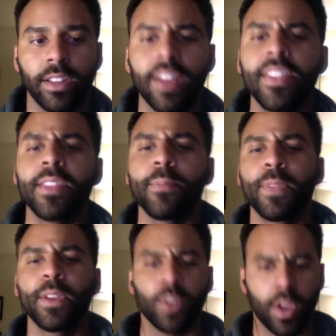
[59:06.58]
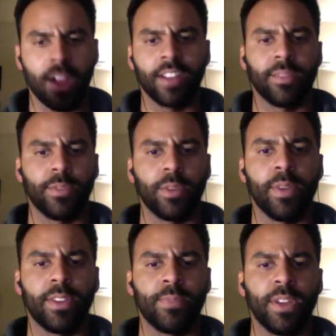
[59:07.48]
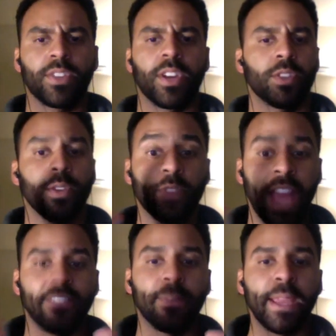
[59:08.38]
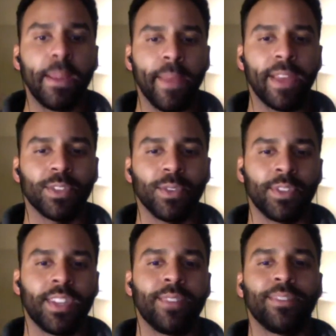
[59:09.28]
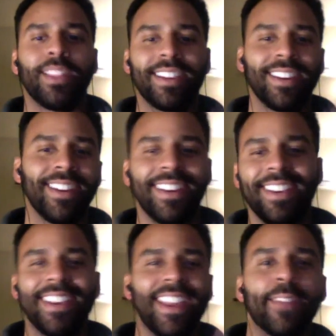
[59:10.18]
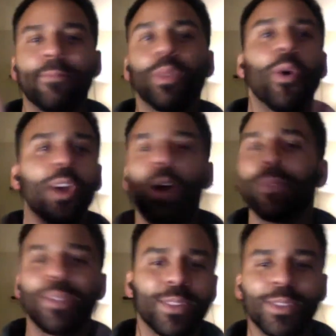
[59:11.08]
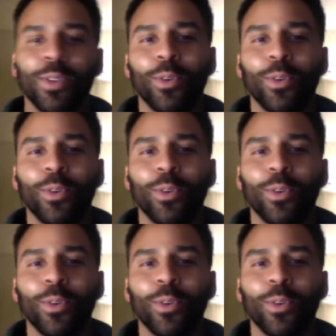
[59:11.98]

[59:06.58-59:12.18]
And then the concept you pitched also to have it being pencil instead of like it blowing up into this whole